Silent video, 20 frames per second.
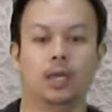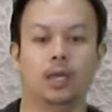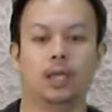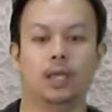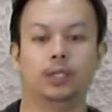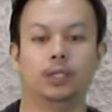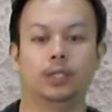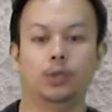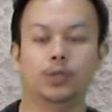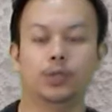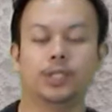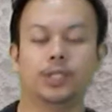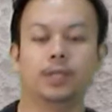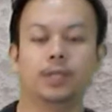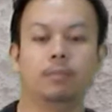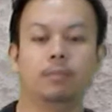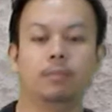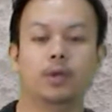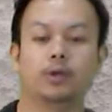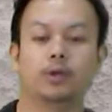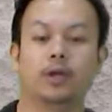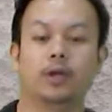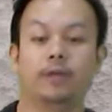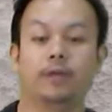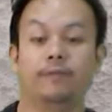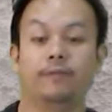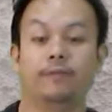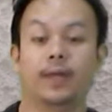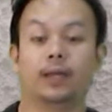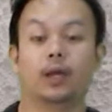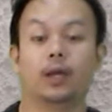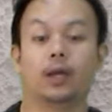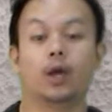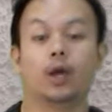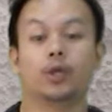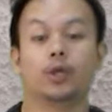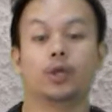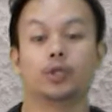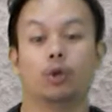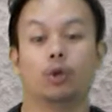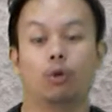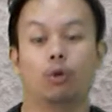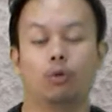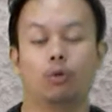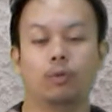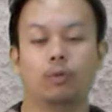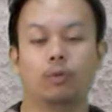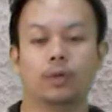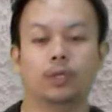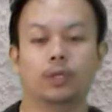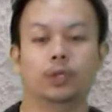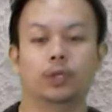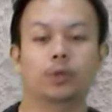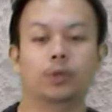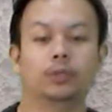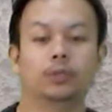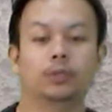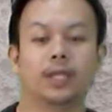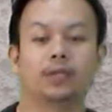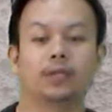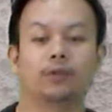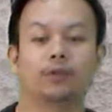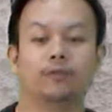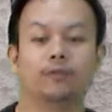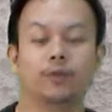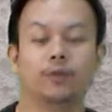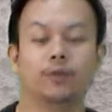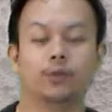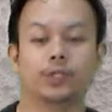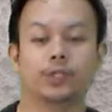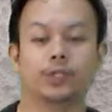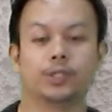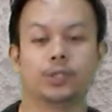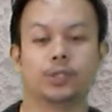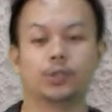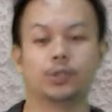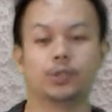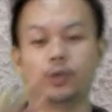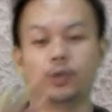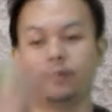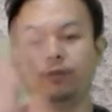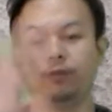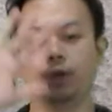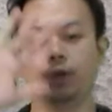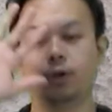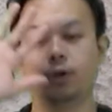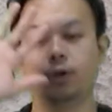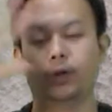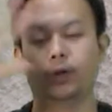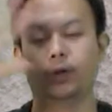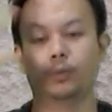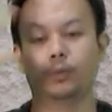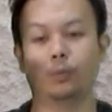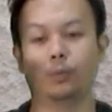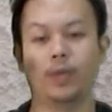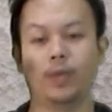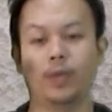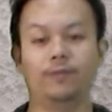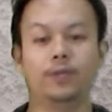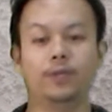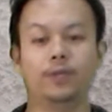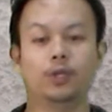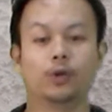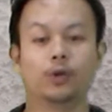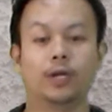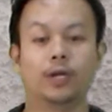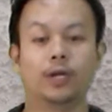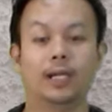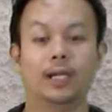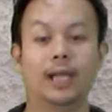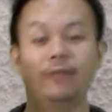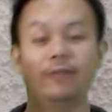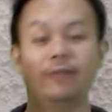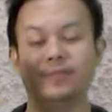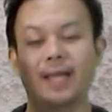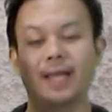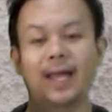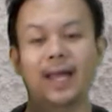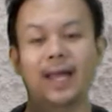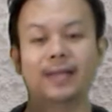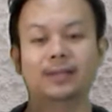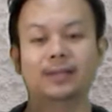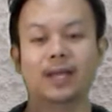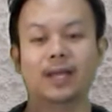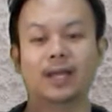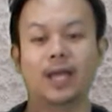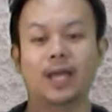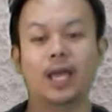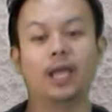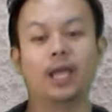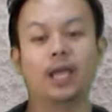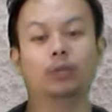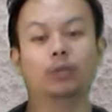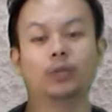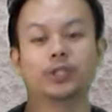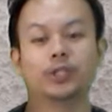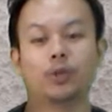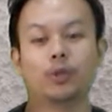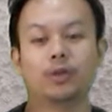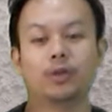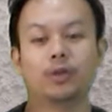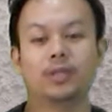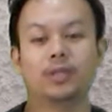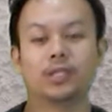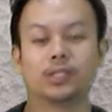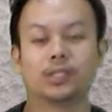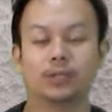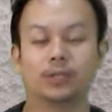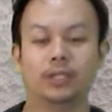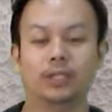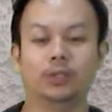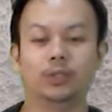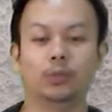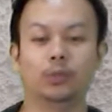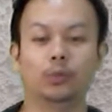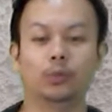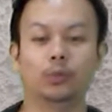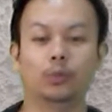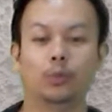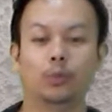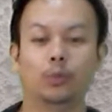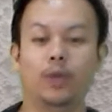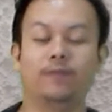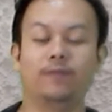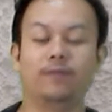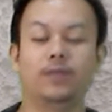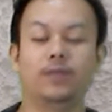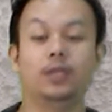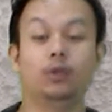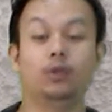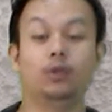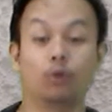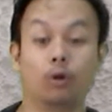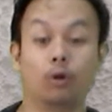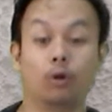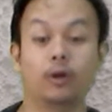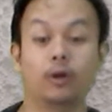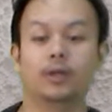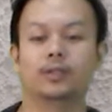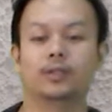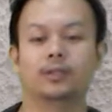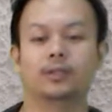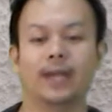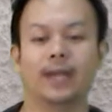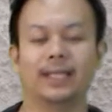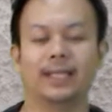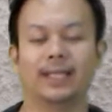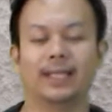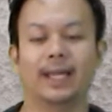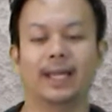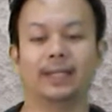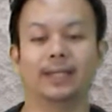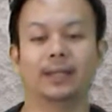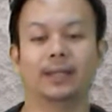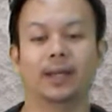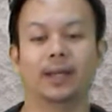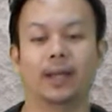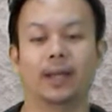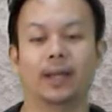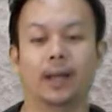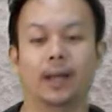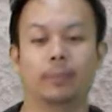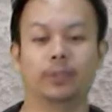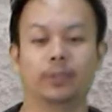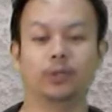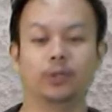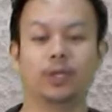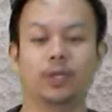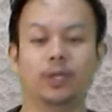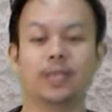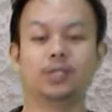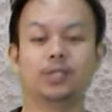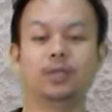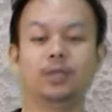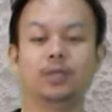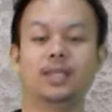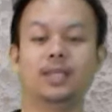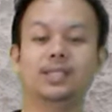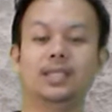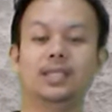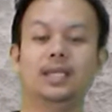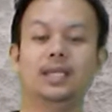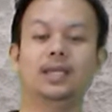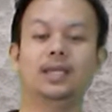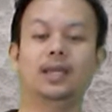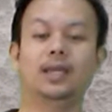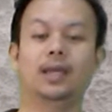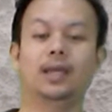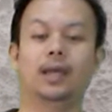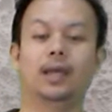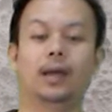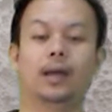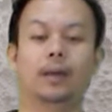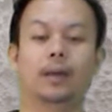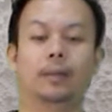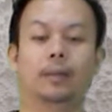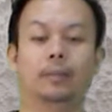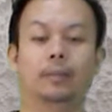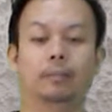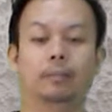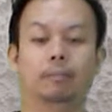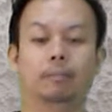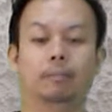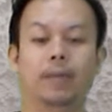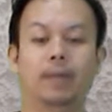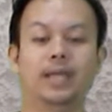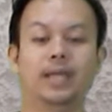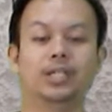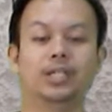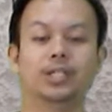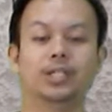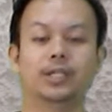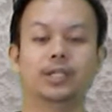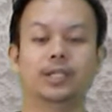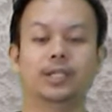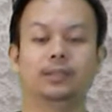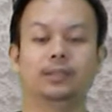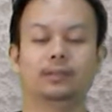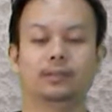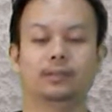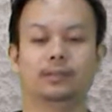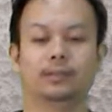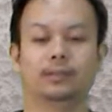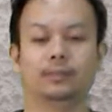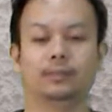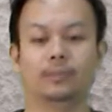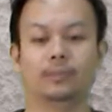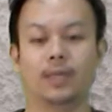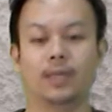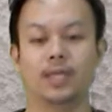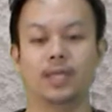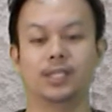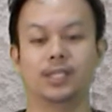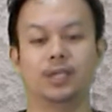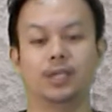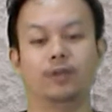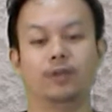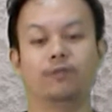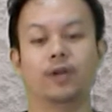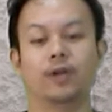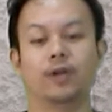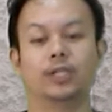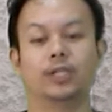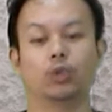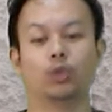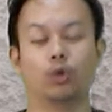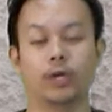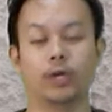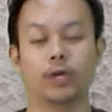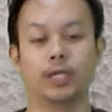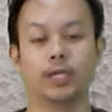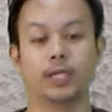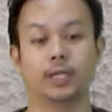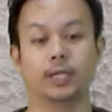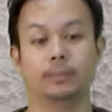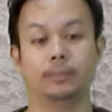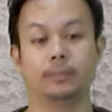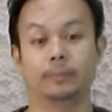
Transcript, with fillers: it uses a mirror effect. So you don't get confused. So if you're waving your left hand, it will show on this screen you waving your right hand. But you, as you can see, my shirt is in reverse order.